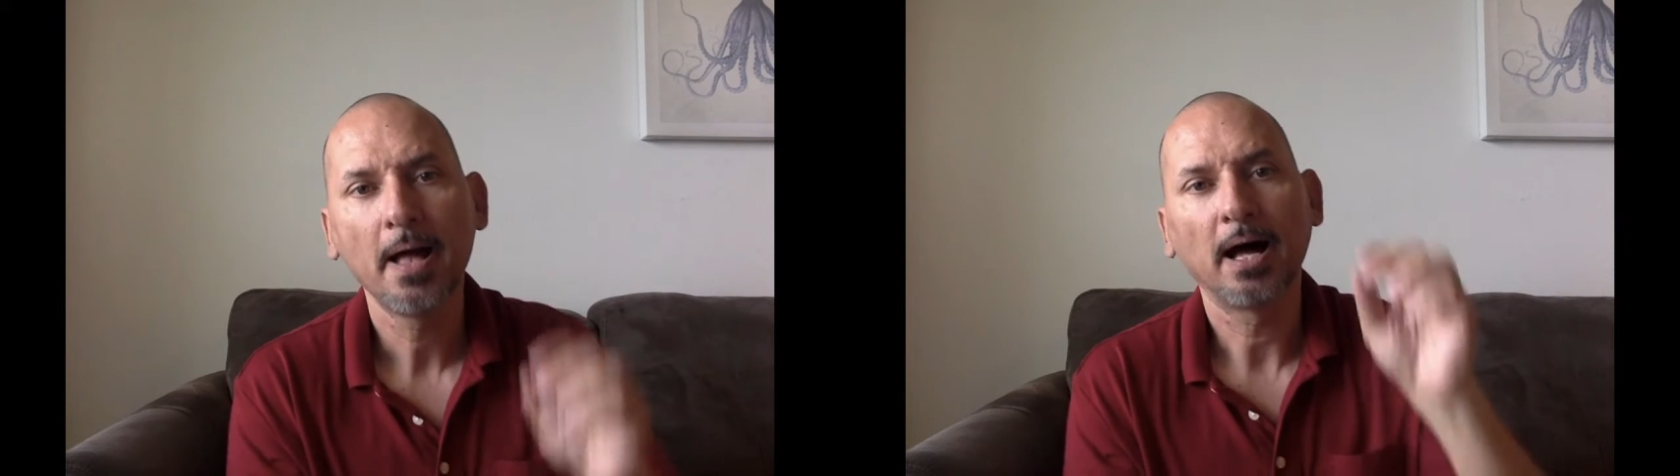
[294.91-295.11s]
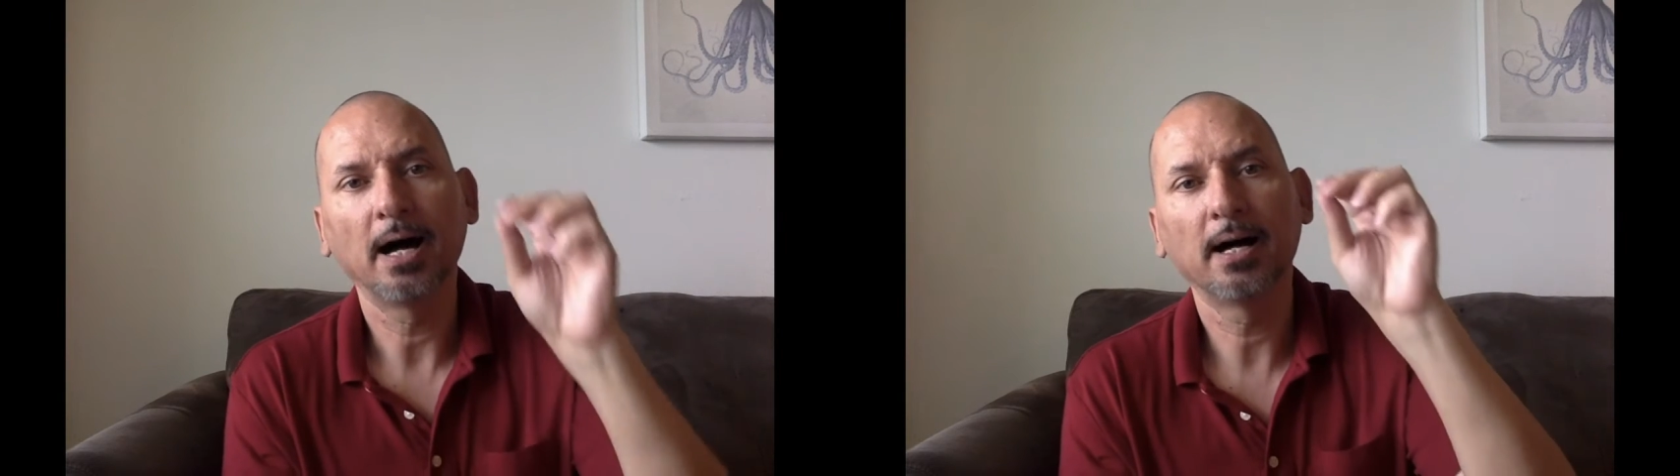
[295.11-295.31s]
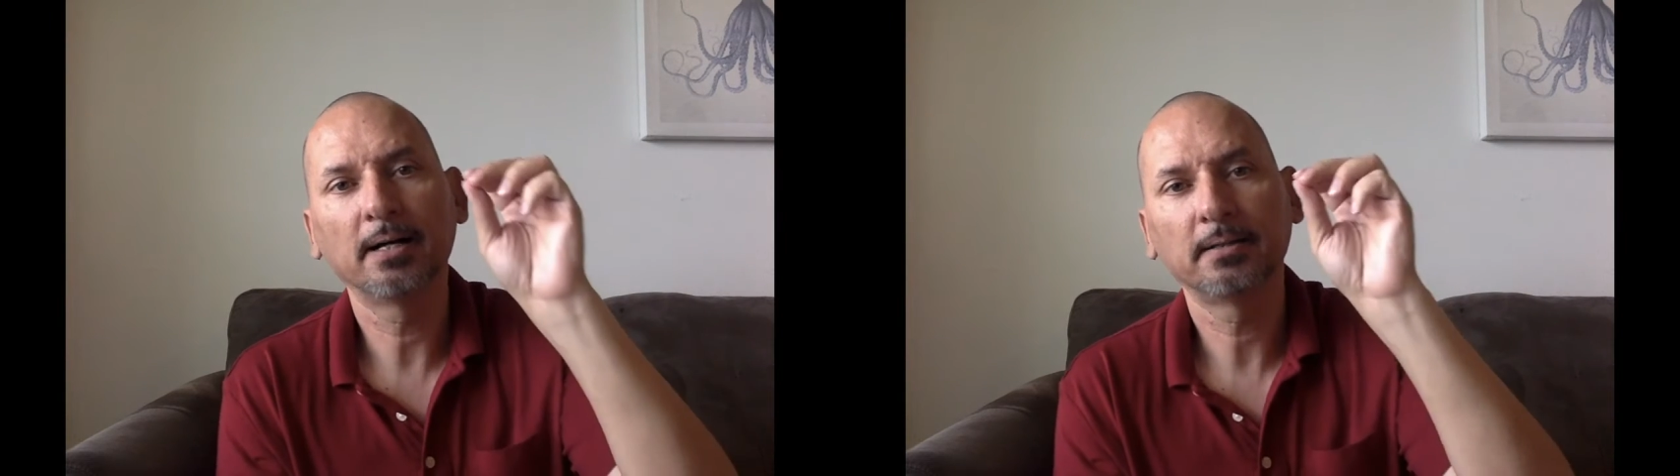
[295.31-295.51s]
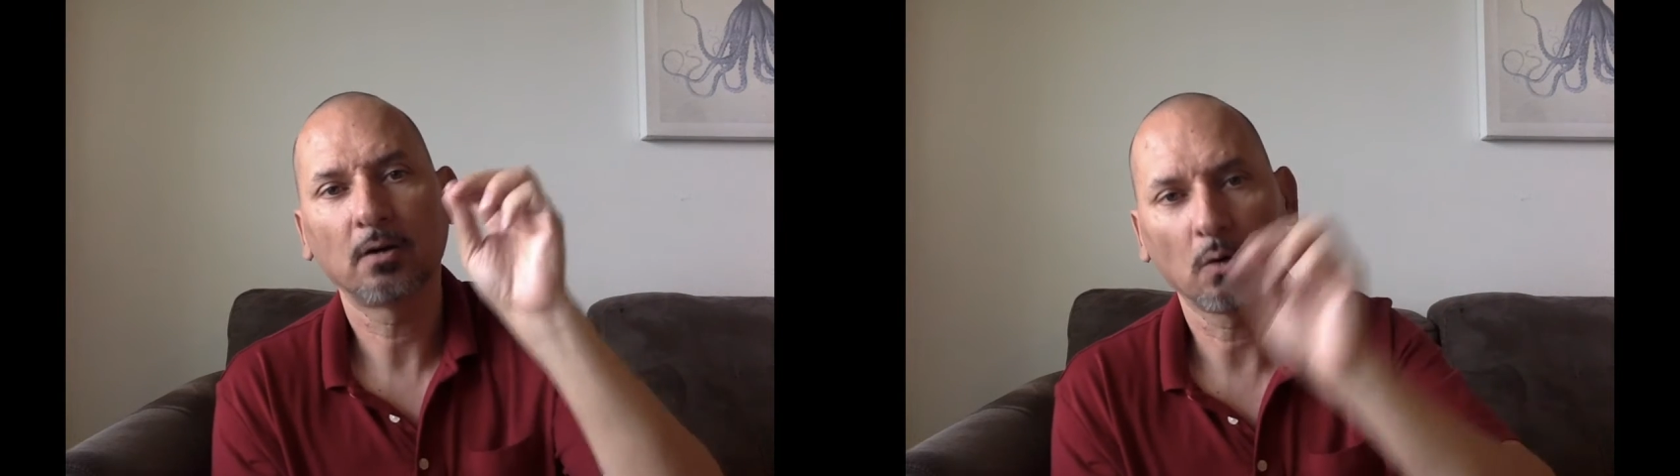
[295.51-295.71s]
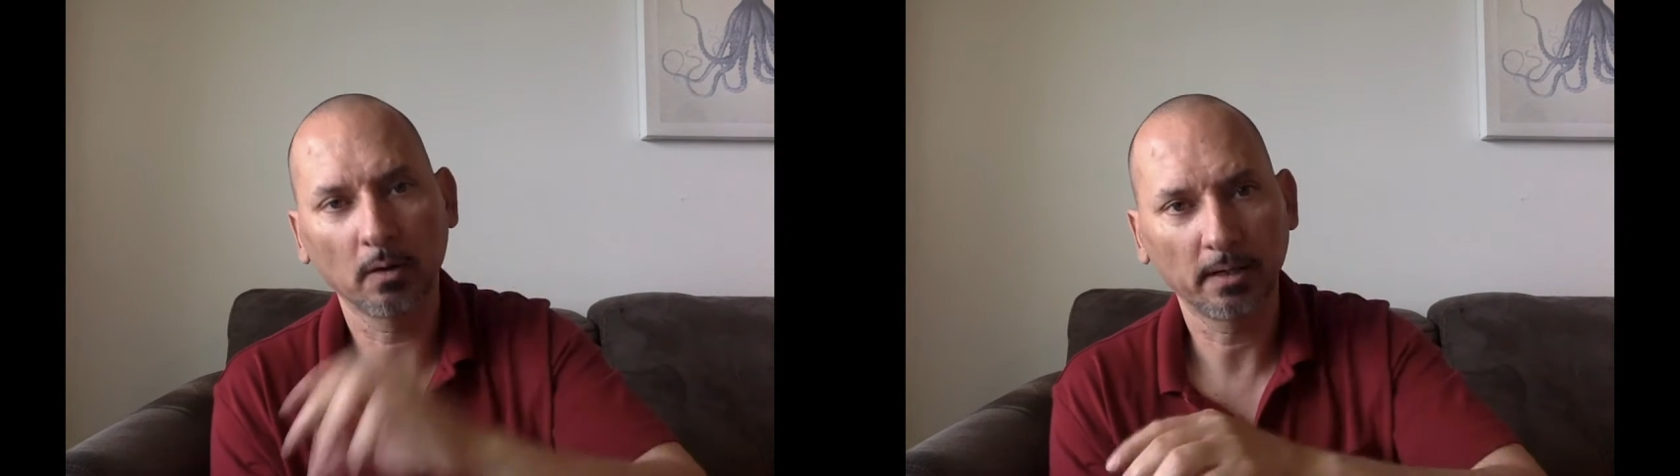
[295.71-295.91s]

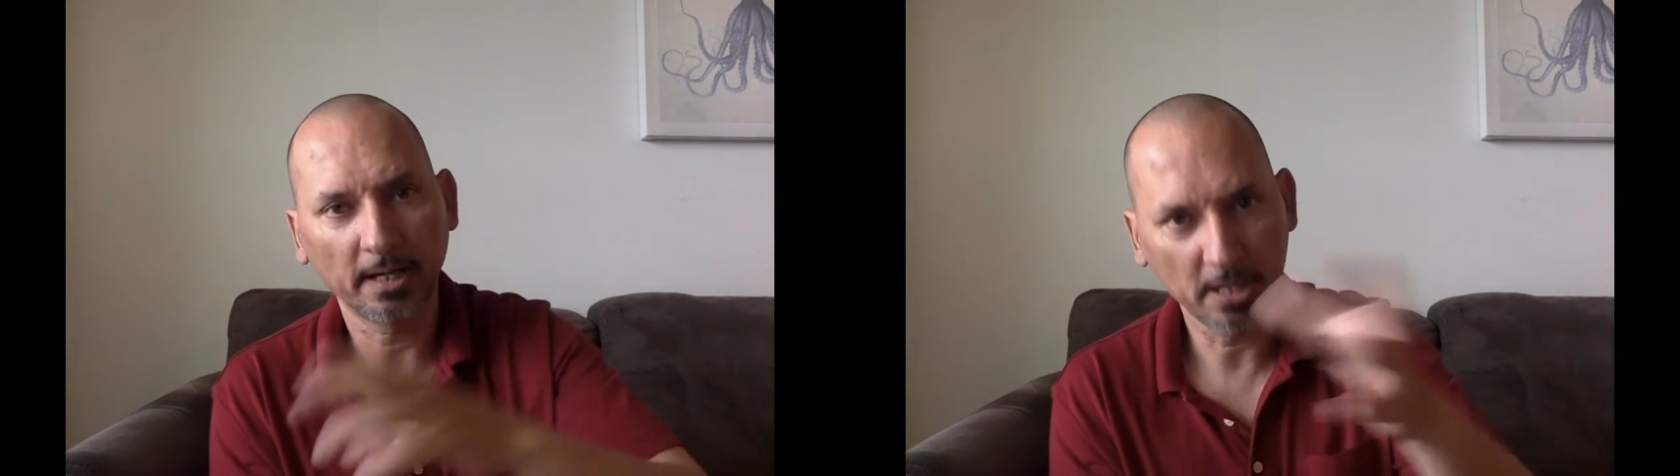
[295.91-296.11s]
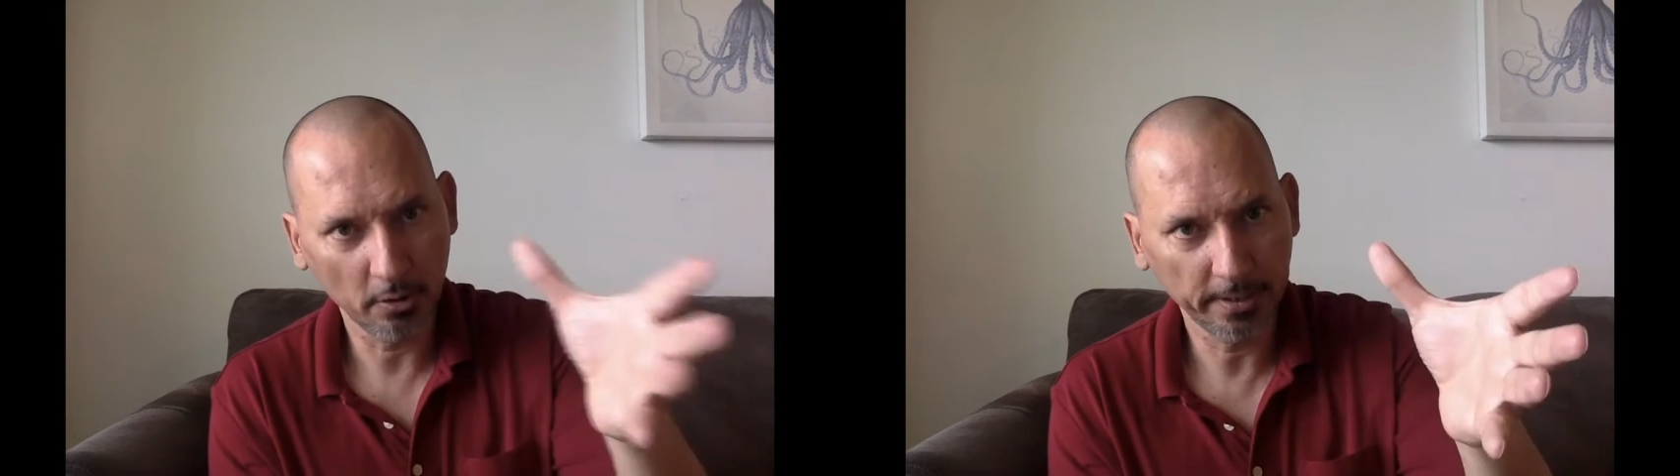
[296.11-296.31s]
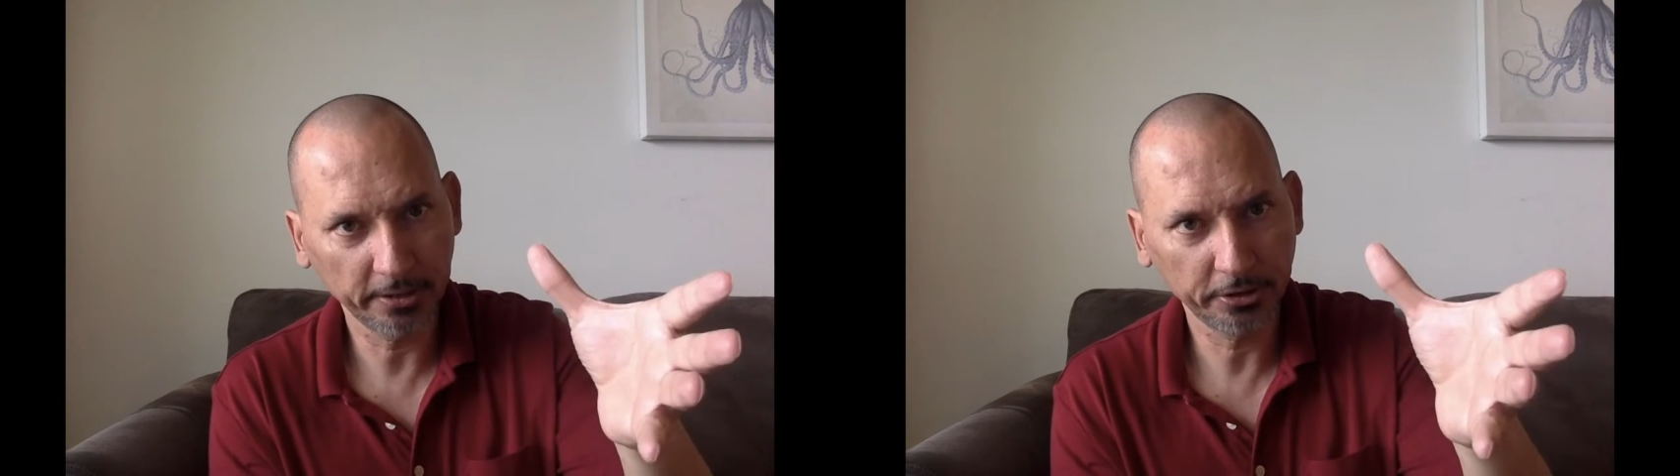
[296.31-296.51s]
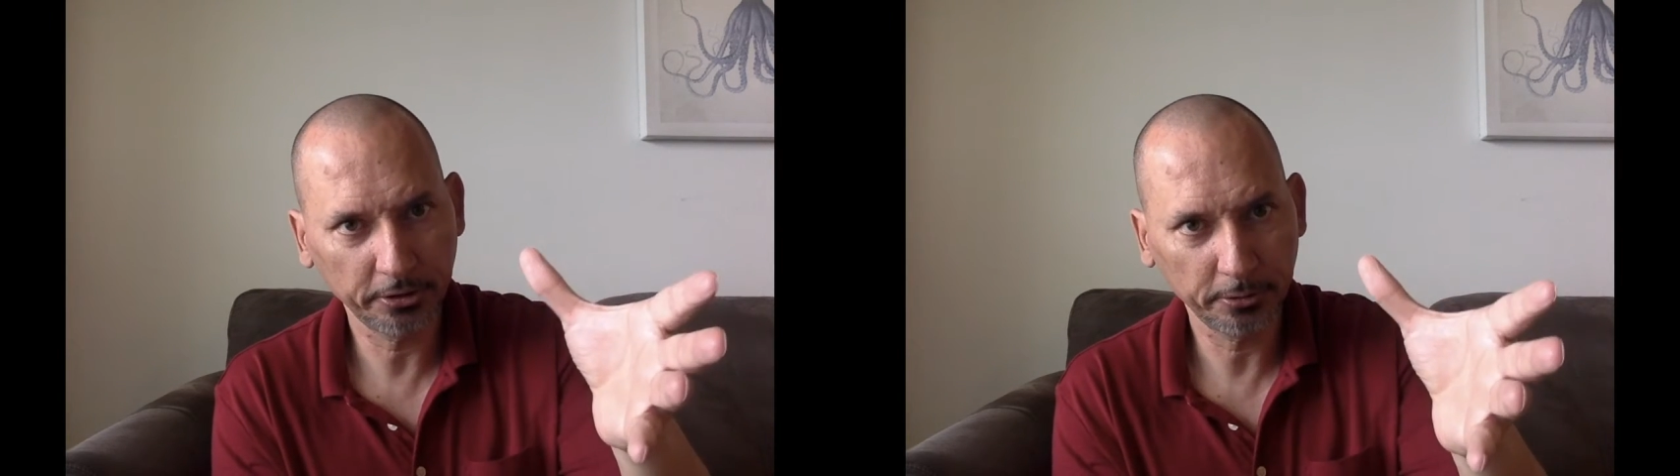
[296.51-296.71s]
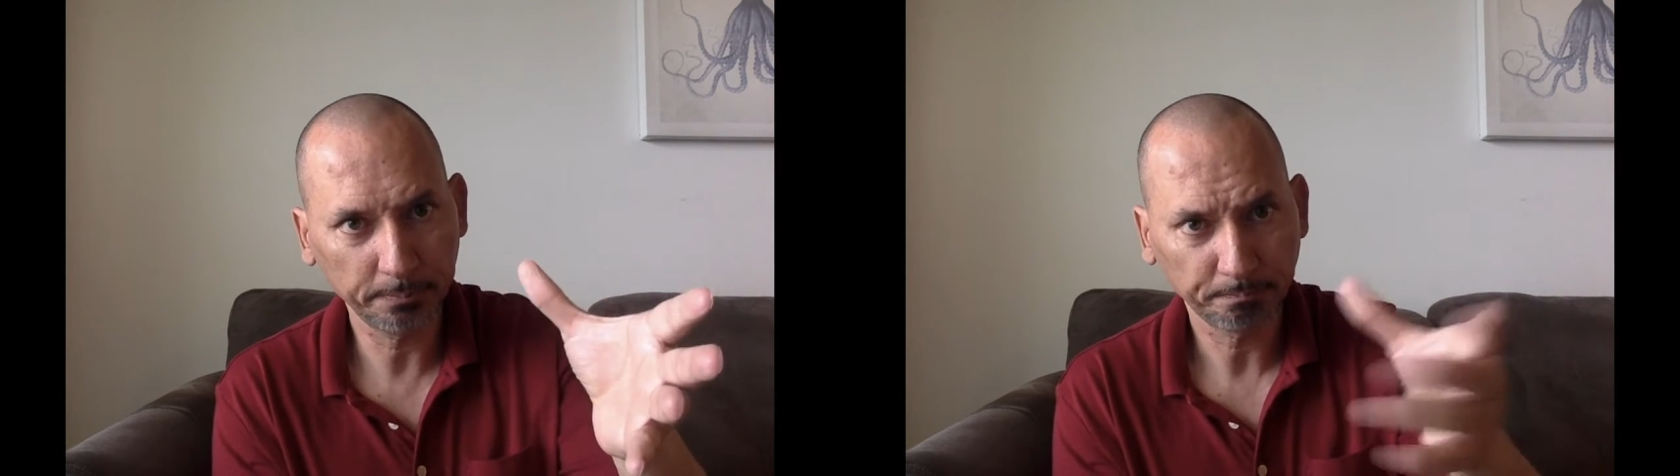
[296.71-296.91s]
or a code issue,